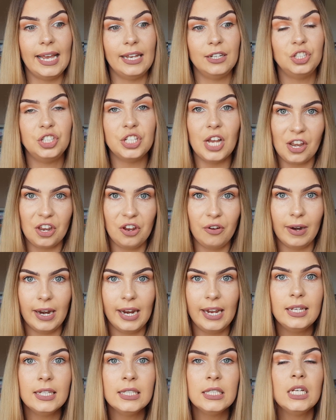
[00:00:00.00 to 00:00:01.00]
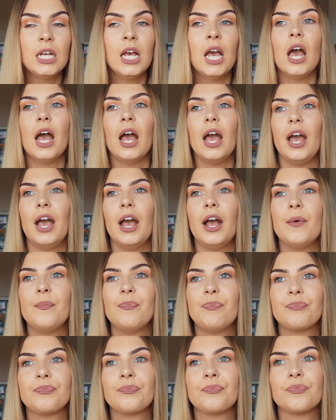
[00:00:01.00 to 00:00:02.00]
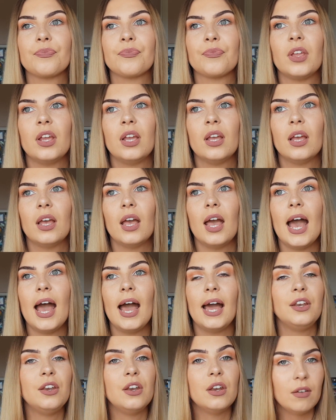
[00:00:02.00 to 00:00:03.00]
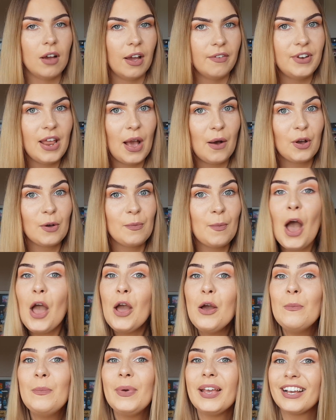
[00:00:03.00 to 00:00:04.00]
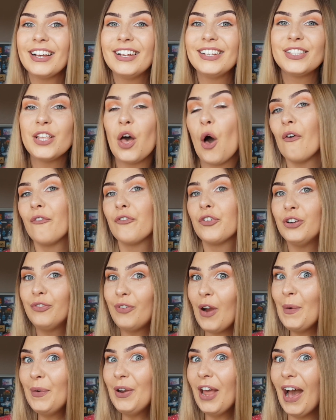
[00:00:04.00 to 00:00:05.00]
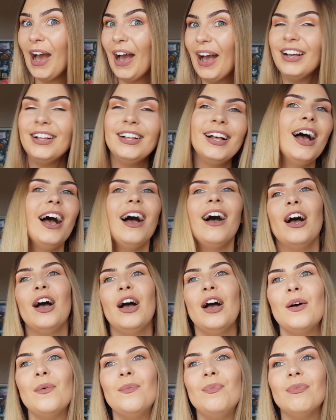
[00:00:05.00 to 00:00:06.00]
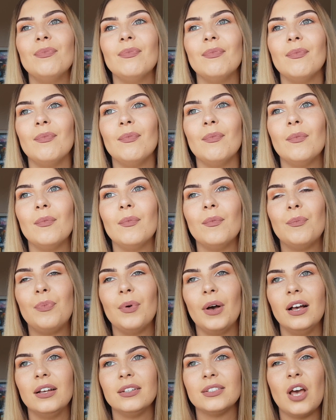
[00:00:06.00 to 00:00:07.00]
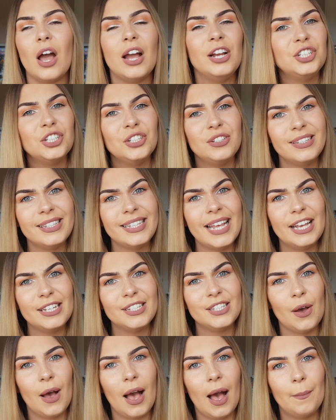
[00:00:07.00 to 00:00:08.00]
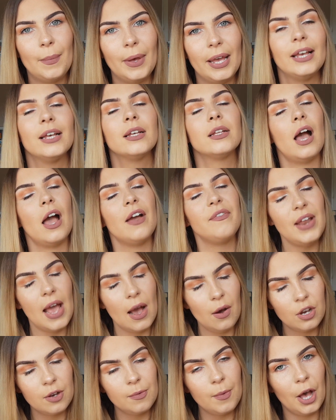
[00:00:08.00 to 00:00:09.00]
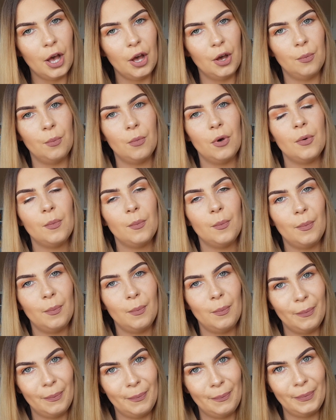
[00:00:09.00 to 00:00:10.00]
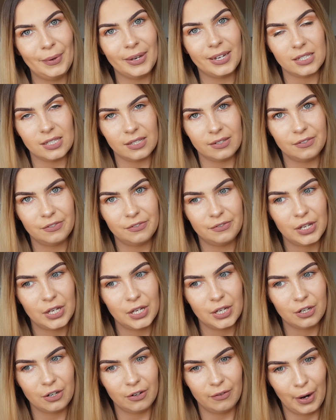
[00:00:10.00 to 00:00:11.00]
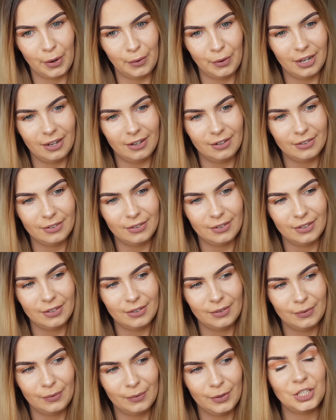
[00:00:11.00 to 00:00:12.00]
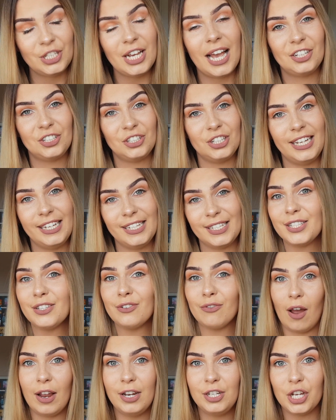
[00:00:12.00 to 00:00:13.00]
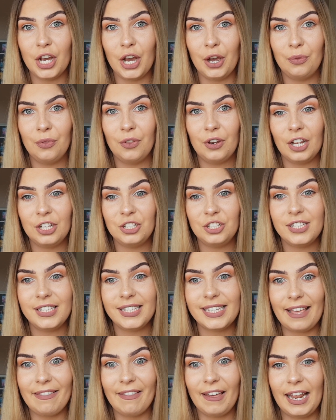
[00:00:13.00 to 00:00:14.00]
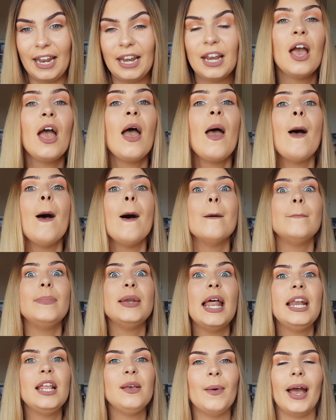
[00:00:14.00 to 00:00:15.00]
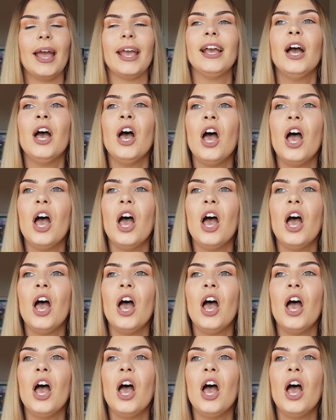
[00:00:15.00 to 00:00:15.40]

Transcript: in January, and I've now come home because of Corona, but I shouldn't say it so happy. I've now come home because of Corona, which actually is the right tone that I should say that in. But anyway,